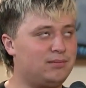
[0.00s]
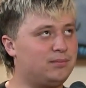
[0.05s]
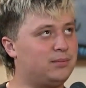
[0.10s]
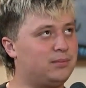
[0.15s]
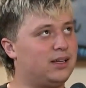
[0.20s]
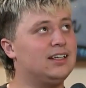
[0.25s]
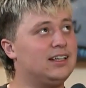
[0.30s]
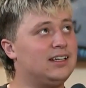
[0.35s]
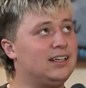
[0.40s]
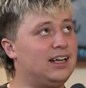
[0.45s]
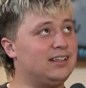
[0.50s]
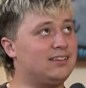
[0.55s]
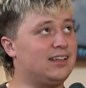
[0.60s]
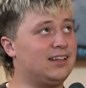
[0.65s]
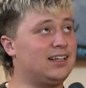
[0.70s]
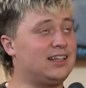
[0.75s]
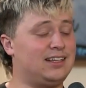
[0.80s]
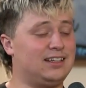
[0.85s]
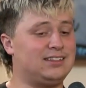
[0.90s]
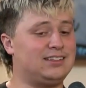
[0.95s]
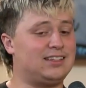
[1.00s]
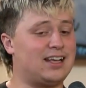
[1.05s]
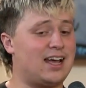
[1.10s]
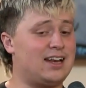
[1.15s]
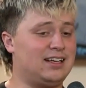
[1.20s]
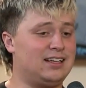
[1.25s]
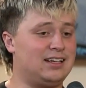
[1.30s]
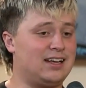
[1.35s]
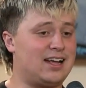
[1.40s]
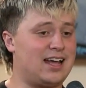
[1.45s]
But it's like an
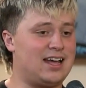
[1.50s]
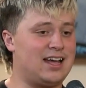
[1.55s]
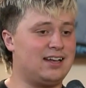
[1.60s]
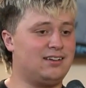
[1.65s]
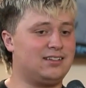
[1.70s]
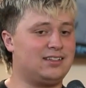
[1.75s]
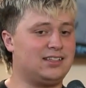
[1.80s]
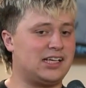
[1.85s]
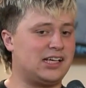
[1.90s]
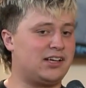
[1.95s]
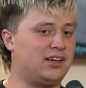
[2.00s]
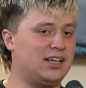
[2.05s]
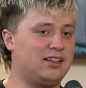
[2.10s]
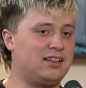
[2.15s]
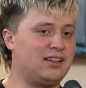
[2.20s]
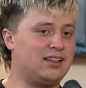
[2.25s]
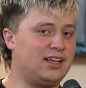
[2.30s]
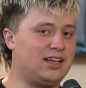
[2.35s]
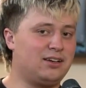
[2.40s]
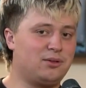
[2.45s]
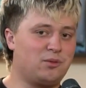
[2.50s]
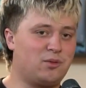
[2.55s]
exciting and scary thing